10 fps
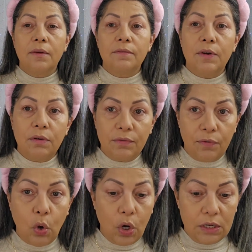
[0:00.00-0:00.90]
very
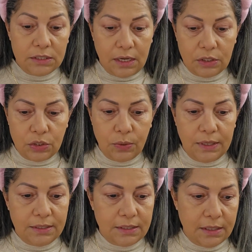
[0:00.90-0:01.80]
flawless, as you
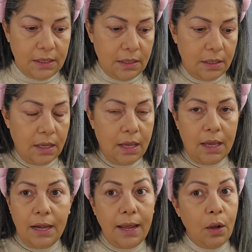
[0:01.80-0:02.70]
can see.
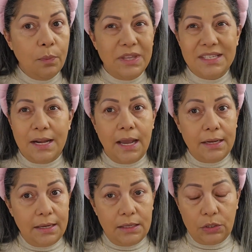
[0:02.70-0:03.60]
And I hope this
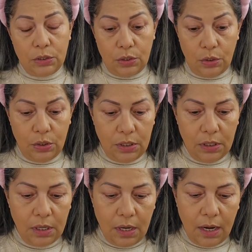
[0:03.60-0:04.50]
lighting is good.
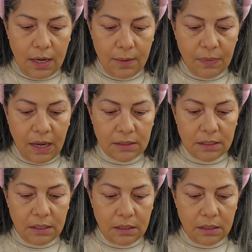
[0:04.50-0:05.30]
I am not